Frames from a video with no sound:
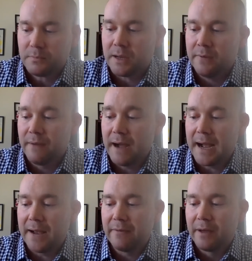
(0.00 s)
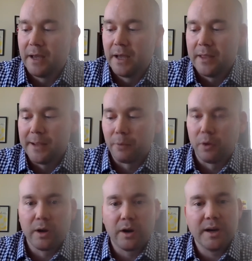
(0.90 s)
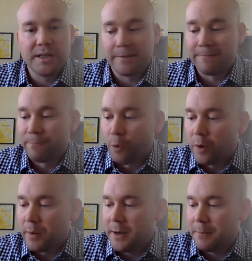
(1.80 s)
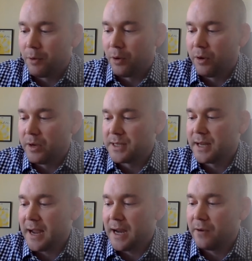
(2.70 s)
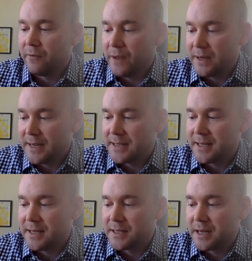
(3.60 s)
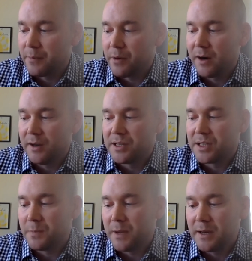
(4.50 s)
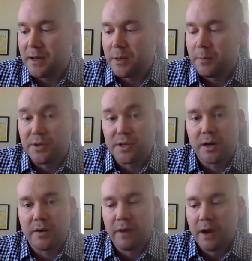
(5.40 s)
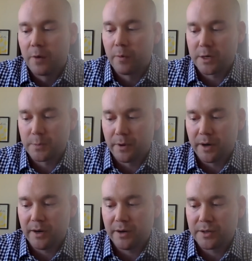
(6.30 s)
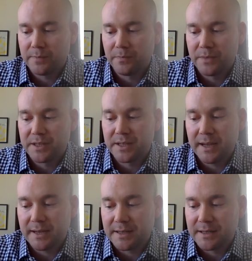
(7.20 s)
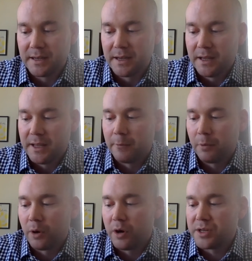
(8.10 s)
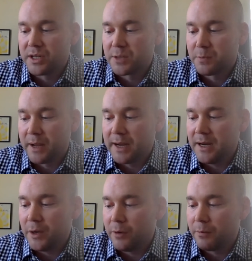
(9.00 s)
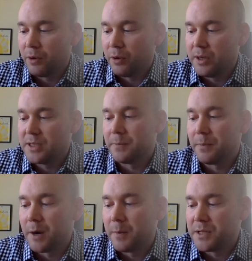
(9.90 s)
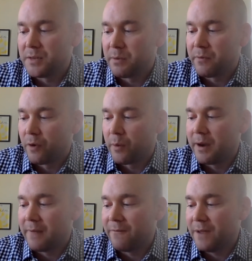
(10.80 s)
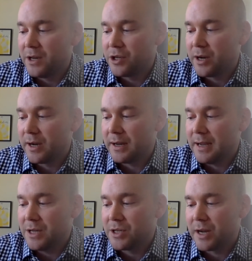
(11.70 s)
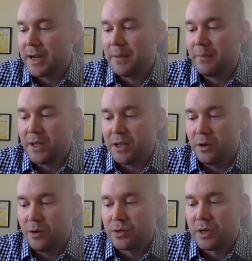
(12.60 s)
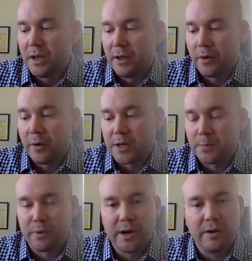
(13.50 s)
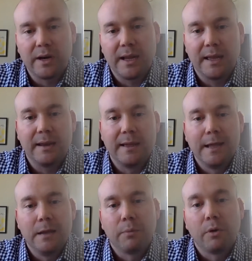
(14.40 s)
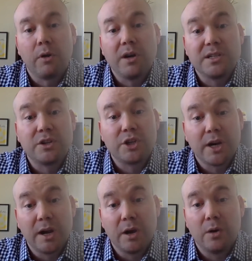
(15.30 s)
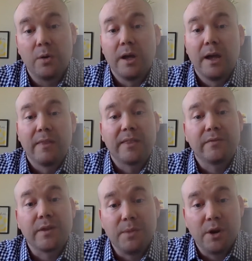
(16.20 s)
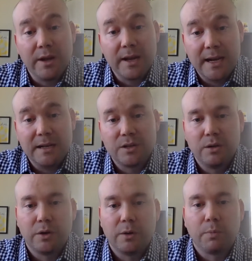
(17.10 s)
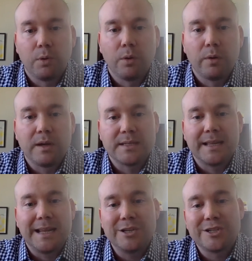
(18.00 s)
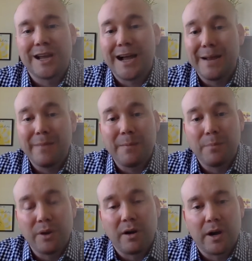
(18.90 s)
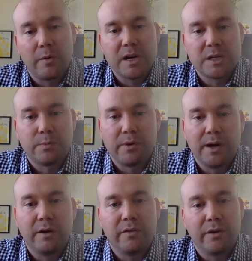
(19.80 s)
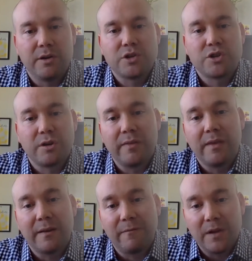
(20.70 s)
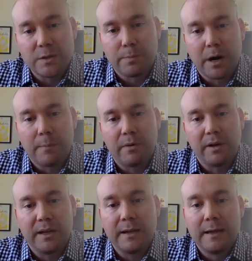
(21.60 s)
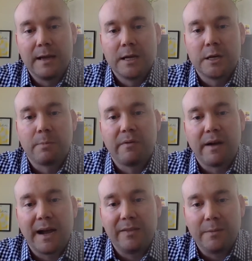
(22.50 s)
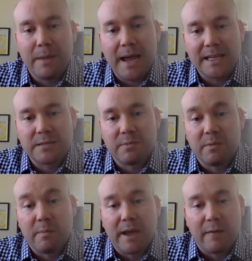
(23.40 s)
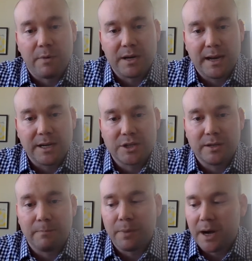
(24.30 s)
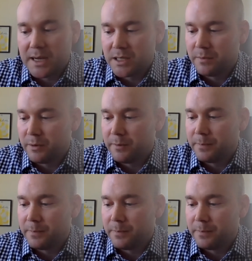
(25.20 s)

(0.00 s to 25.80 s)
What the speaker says: Five, the employer is informing employees that annual fit testing is temporarily suspended to preserve respirators. Six, the employer is explaining to employees the purpose of performing a fit check each time they use the respirator. Again, employer needs to show that they've communicated to their employees that each time they put on a respirator, they're ensuring that it fits properly to provide the maximum amount of protection possible.